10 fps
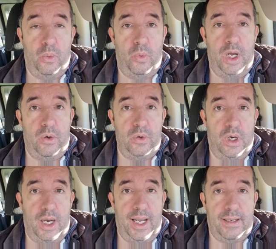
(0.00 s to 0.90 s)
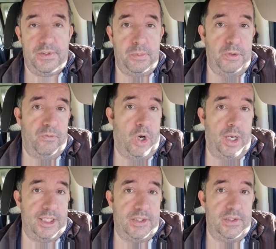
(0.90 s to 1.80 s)
Well, I have some
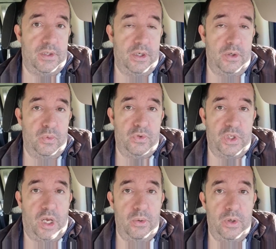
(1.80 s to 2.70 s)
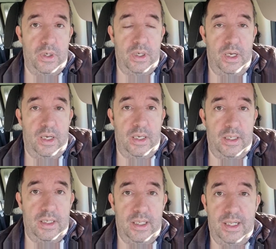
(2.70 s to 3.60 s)
advice and also
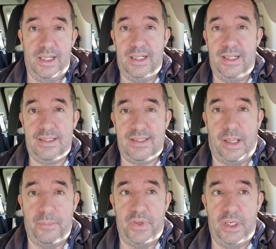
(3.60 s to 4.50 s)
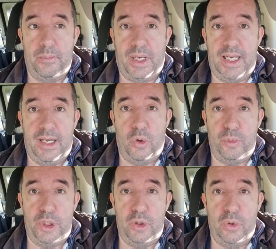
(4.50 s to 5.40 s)
uh, a little something that may
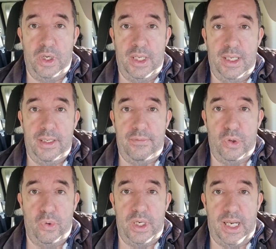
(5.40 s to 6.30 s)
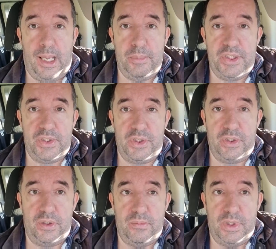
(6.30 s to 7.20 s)
help you if you're in that
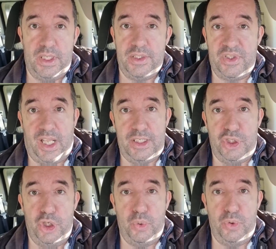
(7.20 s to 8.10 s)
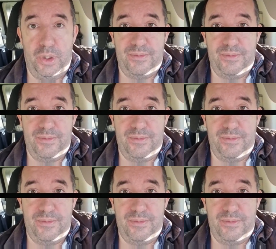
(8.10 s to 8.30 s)
position. Stay tuned.